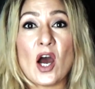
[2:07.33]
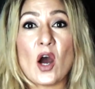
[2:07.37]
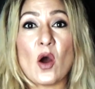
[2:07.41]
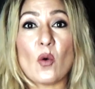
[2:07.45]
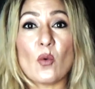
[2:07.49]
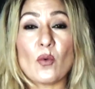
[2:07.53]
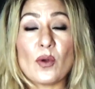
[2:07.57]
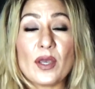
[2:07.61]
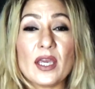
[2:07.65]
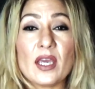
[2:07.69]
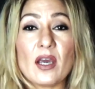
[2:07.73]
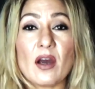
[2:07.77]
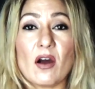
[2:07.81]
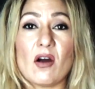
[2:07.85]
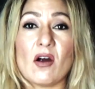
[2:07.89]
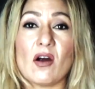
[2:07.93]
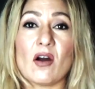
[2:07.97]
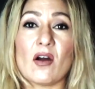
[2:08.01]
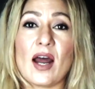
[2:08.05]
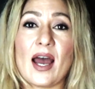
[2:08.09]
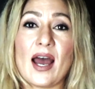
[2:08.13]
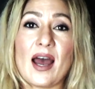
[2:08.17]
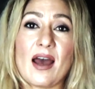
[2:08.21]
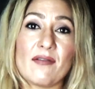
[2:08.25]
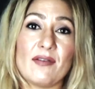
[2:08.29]
we
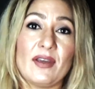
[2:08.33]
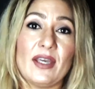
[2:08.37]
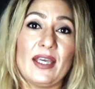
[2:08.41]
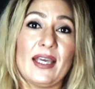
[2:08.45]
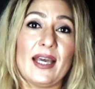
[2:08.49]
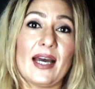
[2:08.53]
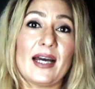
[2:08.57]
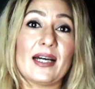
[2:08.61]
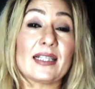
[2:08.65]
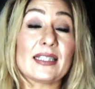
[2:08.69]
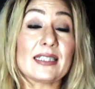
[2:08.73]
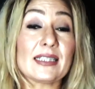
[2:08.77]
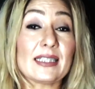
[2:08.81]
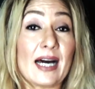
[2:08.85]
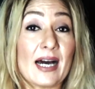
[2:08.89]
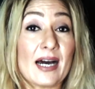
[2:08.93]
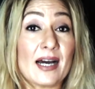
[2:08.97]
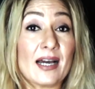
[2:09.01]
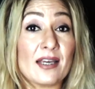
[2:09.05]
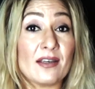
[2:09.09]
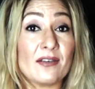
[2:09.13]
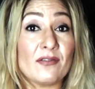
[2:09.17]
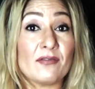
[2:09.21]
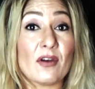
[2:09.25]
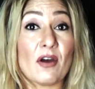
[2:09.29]
are having a
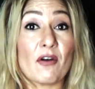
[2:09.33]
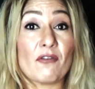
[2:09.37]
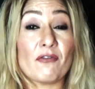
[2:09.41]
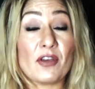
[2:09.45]
live